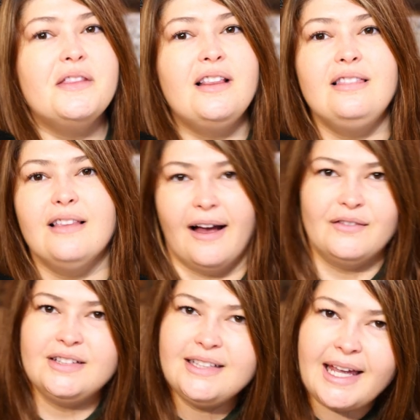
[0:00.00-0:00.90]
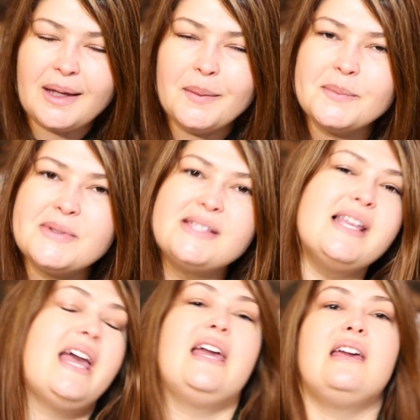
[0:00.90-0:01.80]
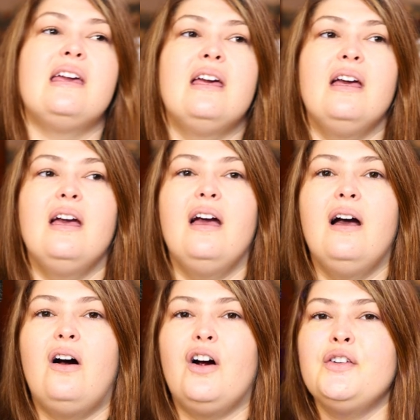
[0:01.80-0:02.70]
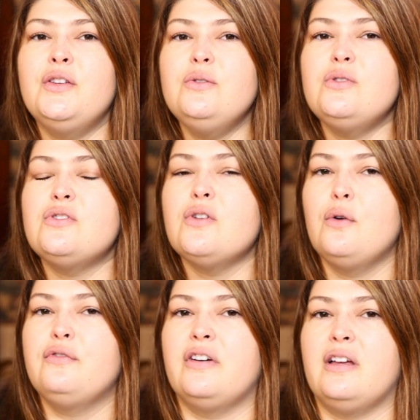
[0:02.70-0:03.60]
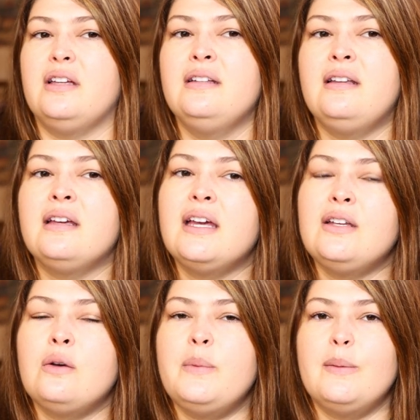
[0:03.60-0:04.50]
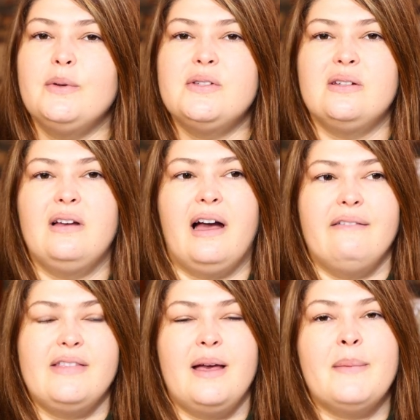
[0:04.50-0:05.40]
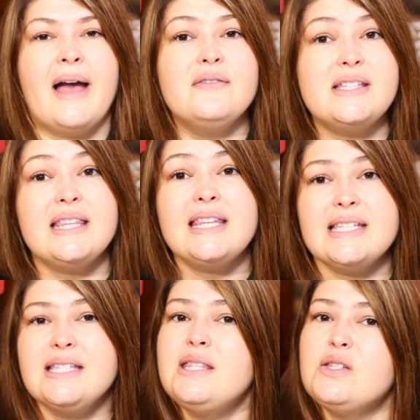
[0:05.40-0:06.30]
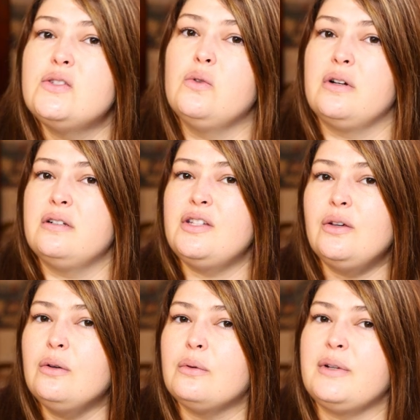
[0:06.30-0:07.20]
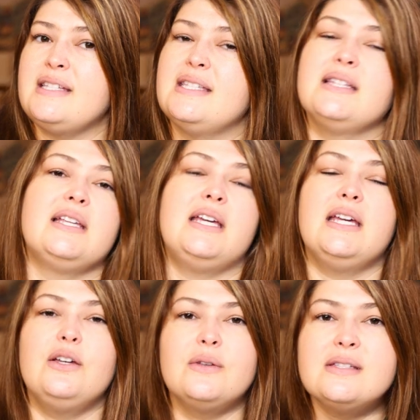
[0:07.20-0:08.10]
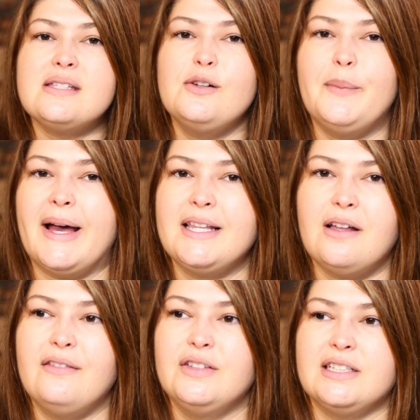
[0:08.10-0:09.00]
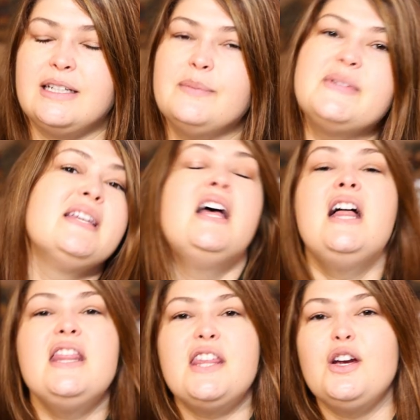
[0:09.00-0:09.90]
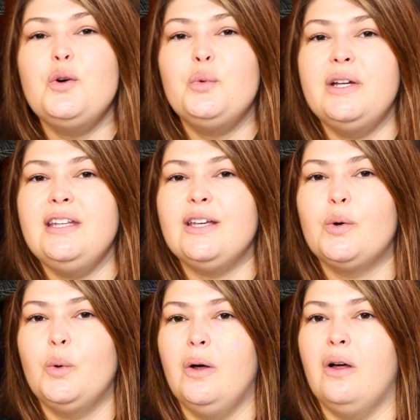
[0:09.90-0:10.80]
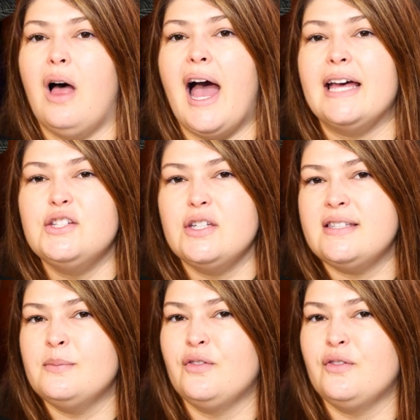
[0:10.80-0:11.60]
the lava lamps, like, aren't those so fun? Like, I know people still have them. I've seen these at the store too recently. You can still buy lava lamps. They're really cool. I just am